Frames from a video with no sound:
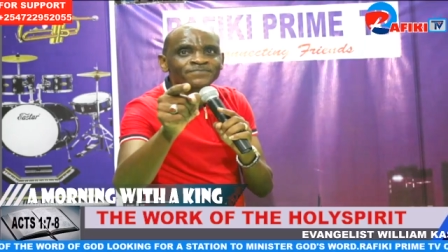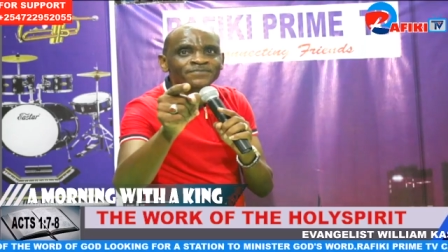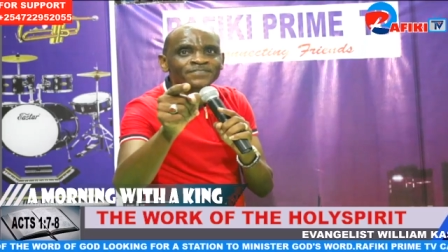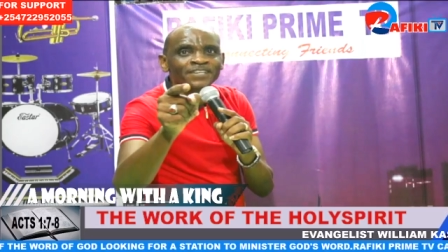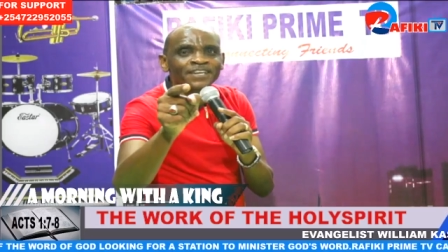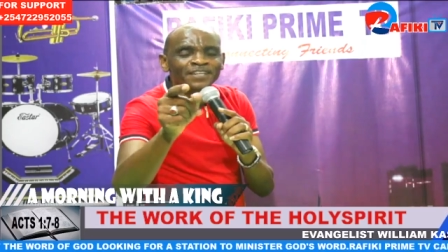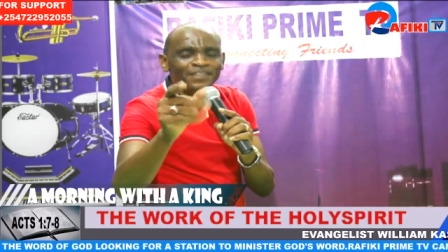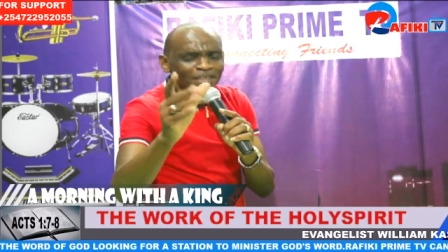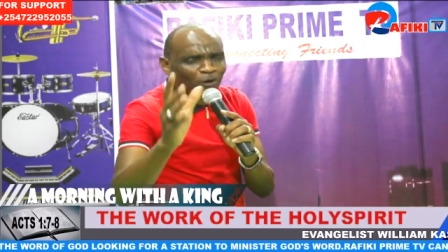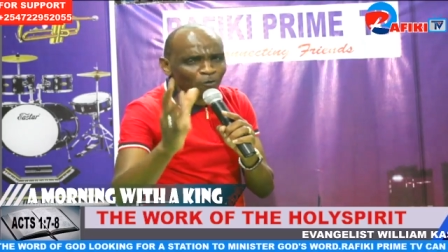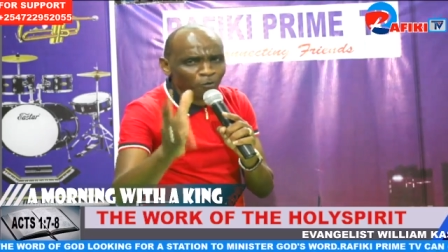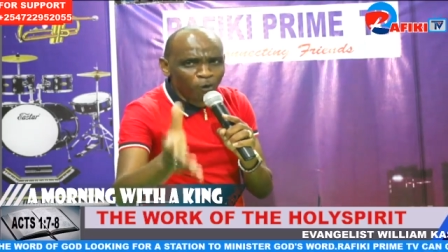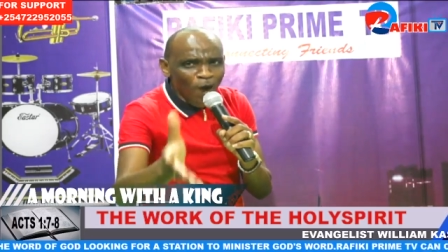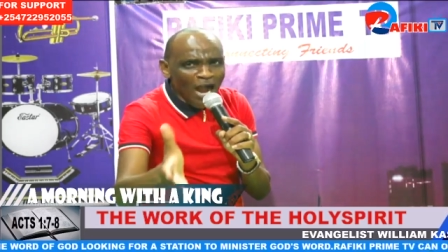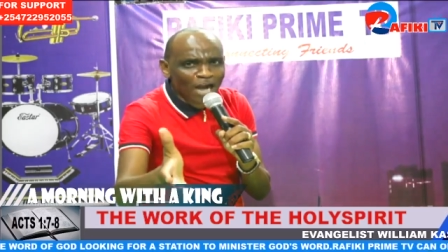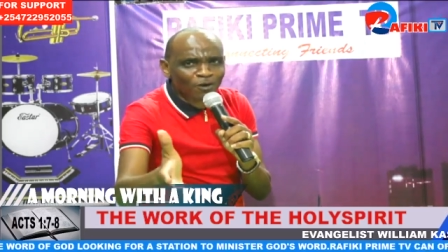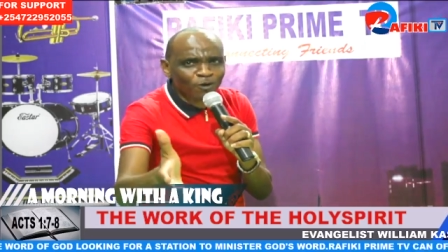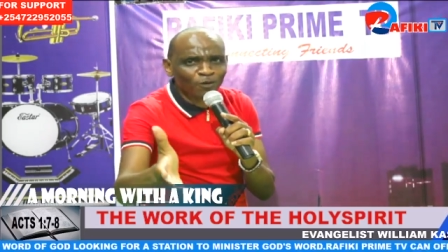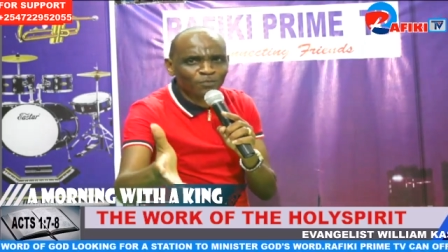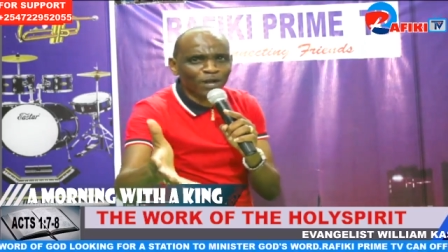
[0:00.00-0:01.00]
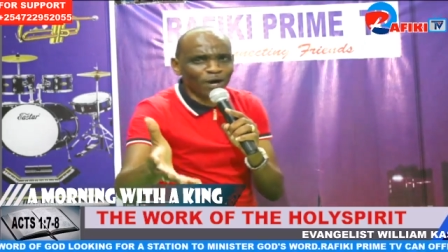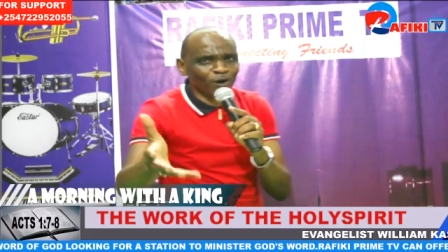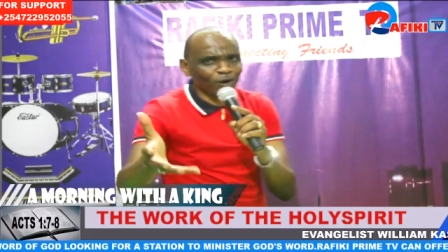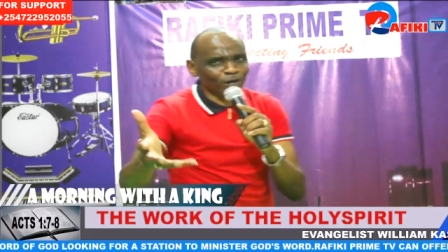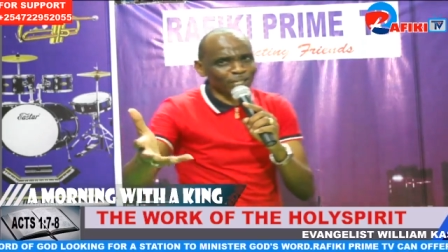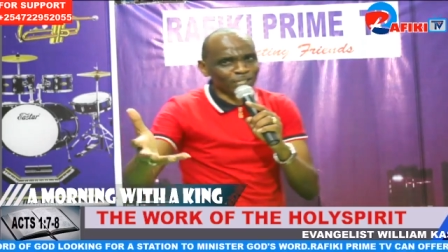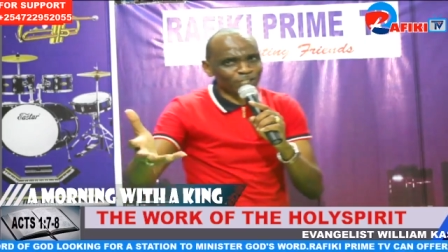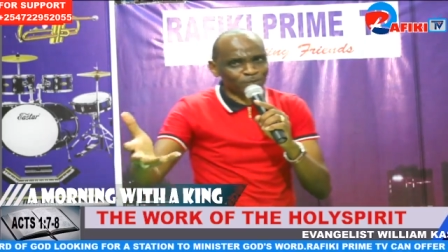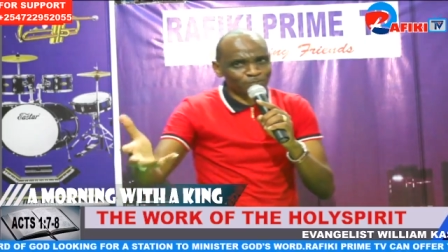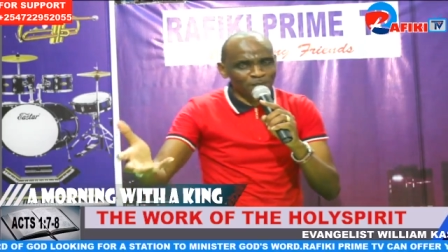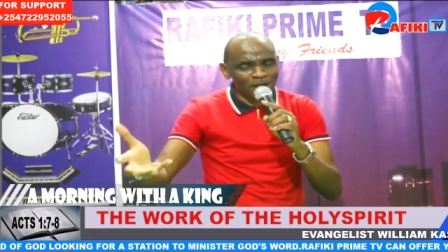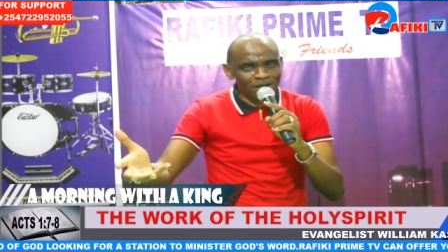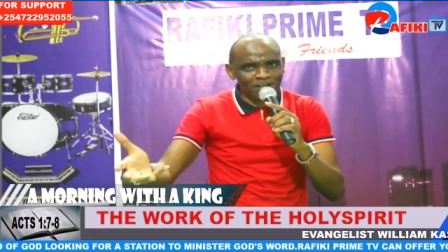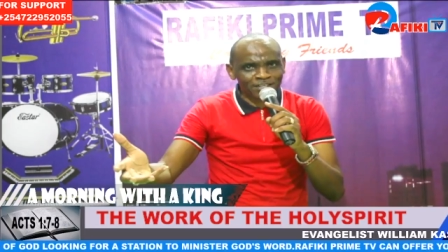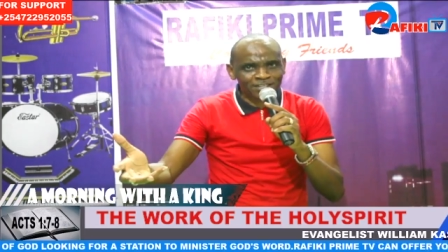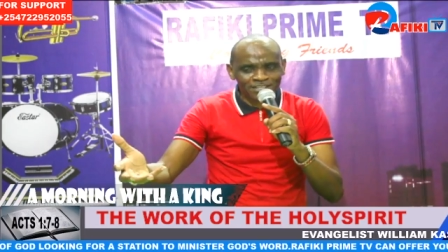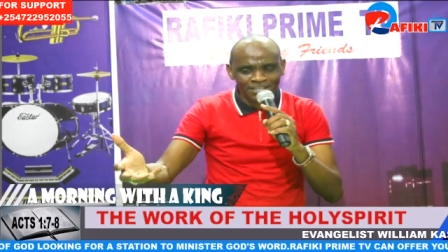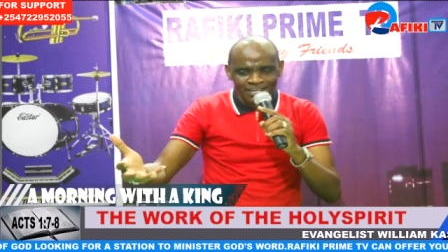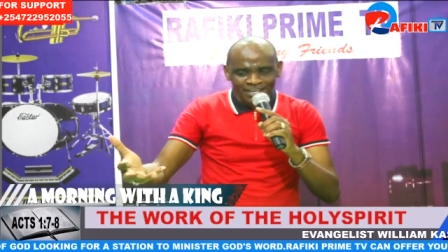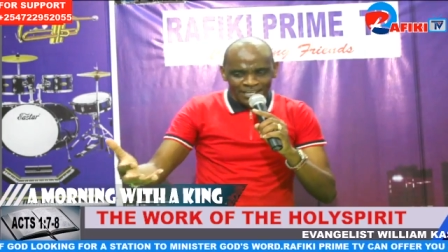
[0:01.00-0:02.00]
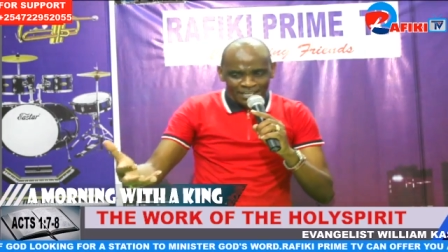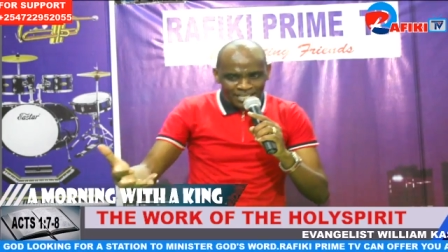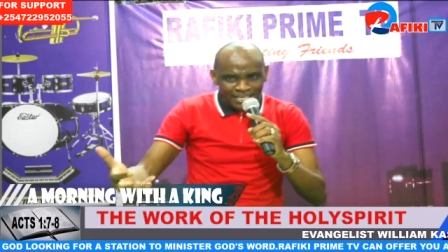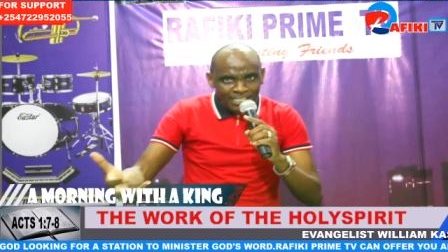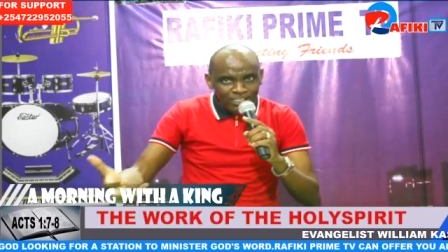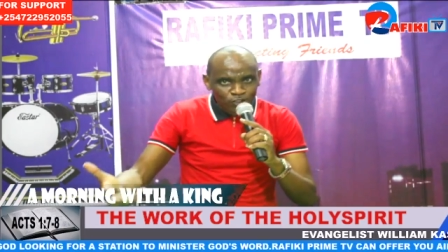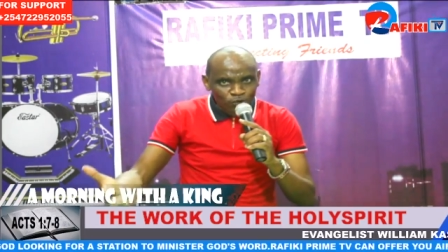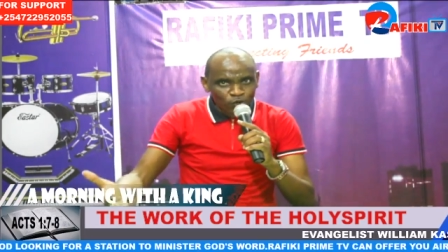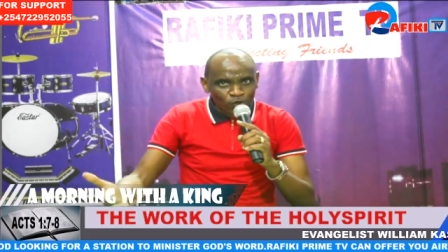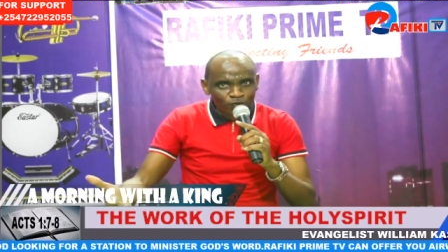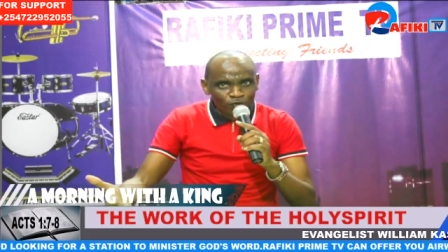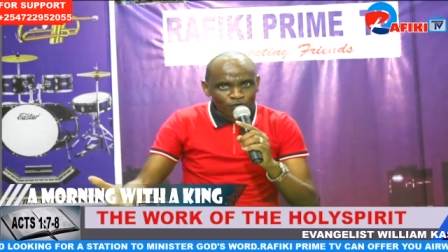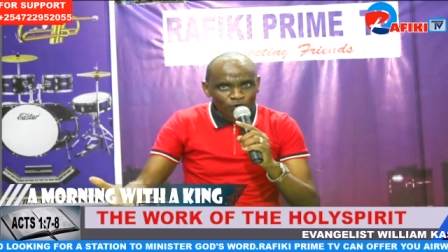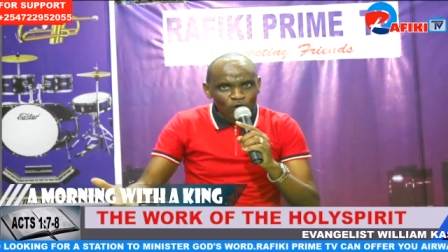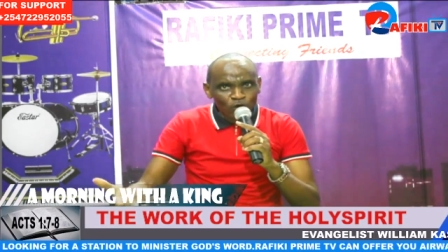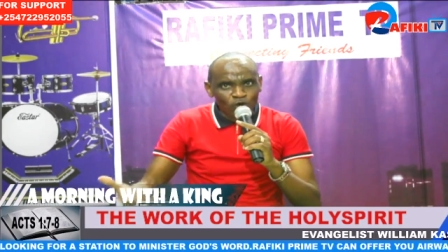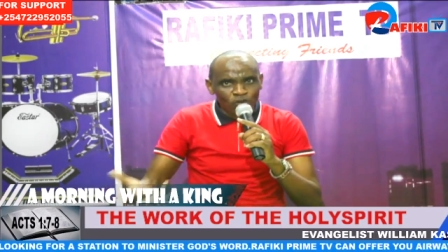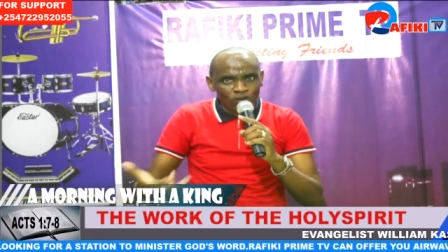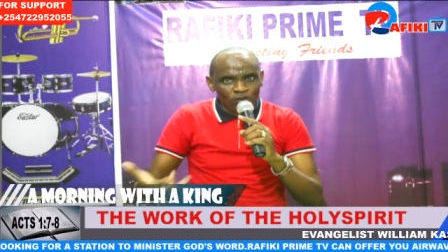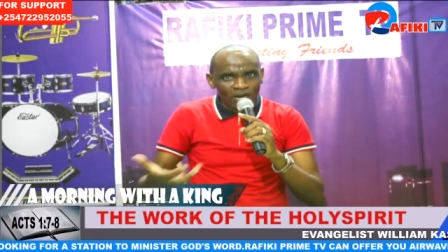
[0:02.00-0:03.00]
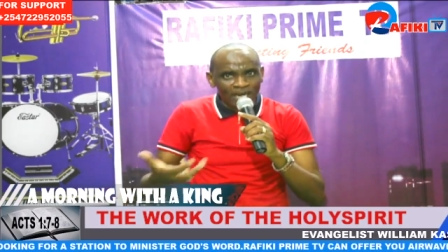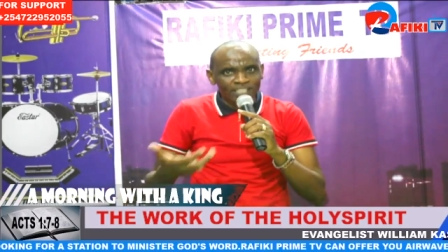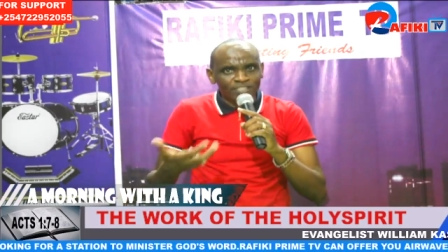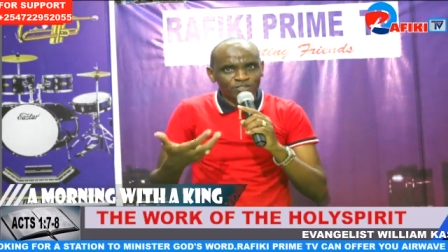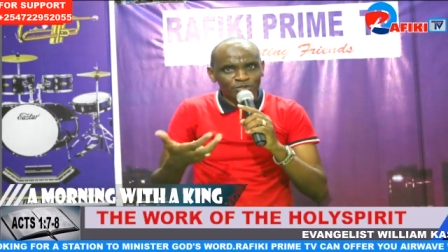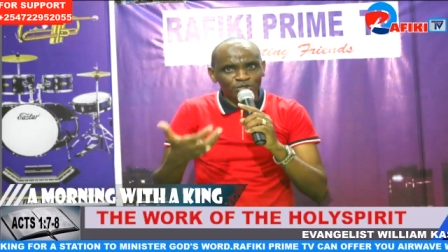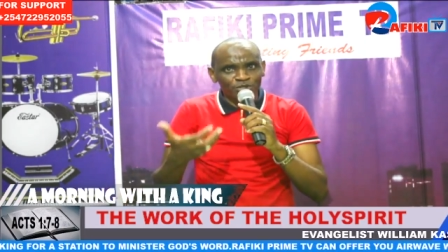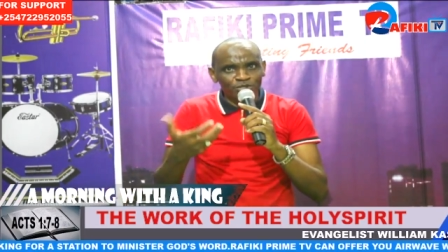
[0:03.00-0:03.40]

The work of the Holy Spirit is to reveal Christ to you,